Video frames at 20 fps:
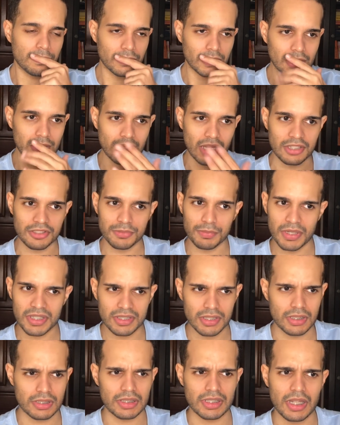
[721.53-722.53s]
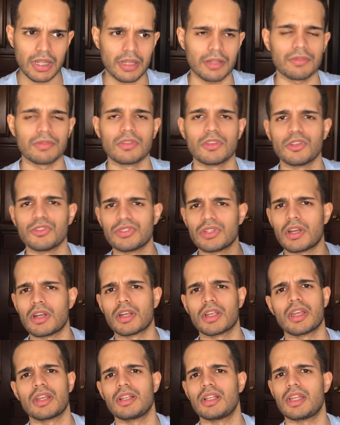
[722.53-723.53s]
that's basically it. Those are
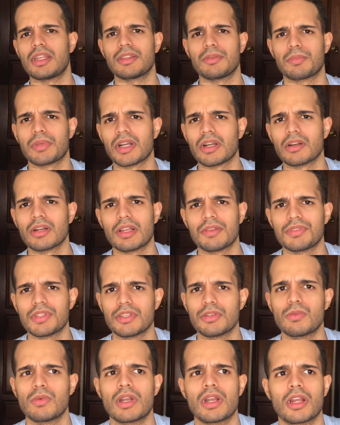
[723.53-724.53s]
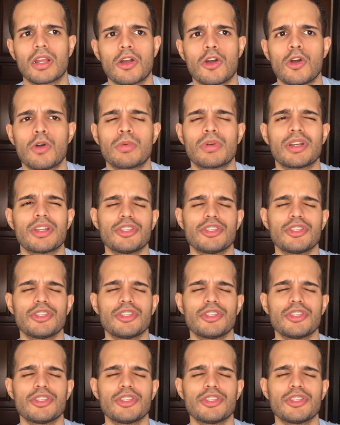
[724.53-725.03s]
kind of like the paragraphs that you want to go over.